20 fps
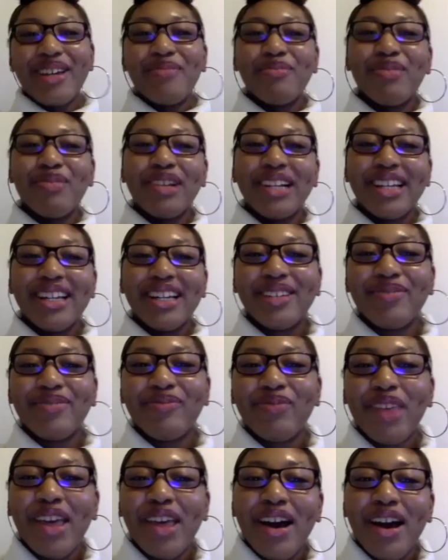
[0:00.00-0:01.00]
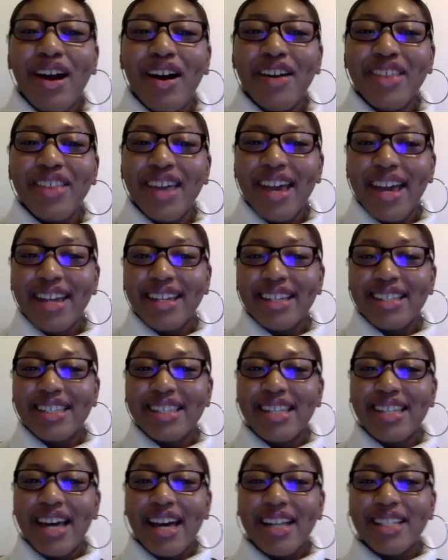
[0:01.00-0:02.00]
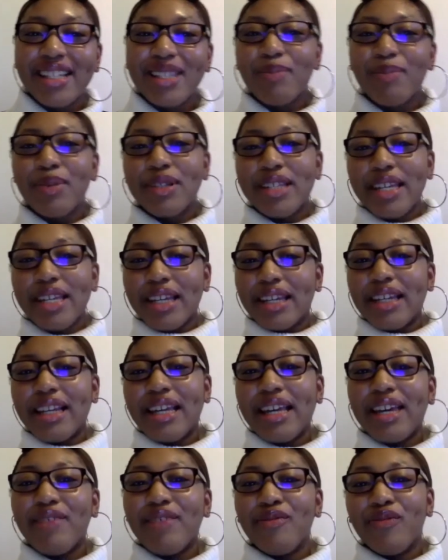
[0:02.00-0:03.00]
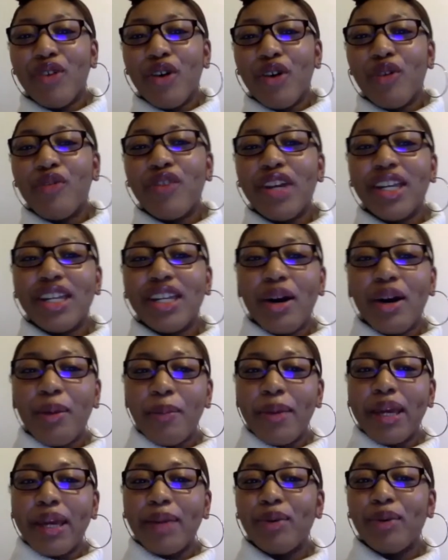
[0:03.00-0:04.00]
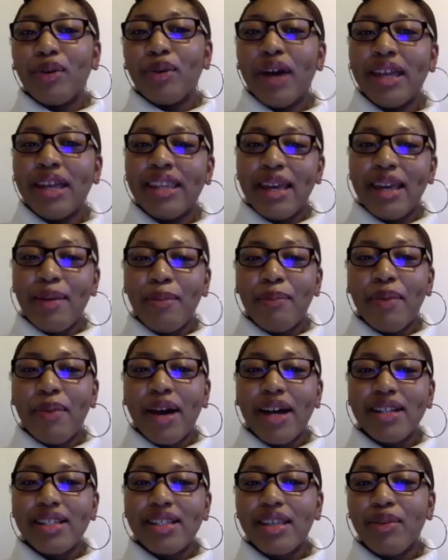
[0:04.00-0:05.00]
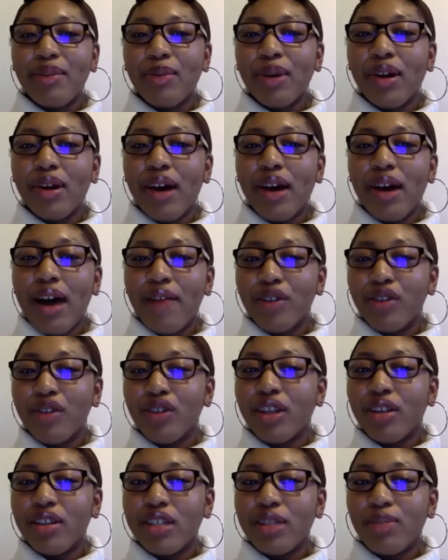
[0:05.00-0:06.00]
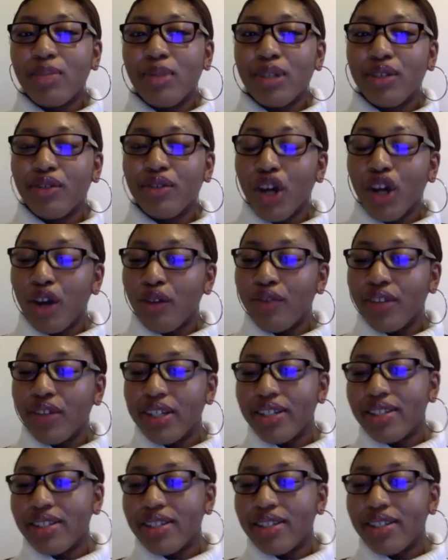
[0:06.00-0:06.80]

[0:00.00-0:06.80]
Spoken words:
brilliant. Are there any stats, particularly involving young people and the impacts that we are having on the spread of COVID?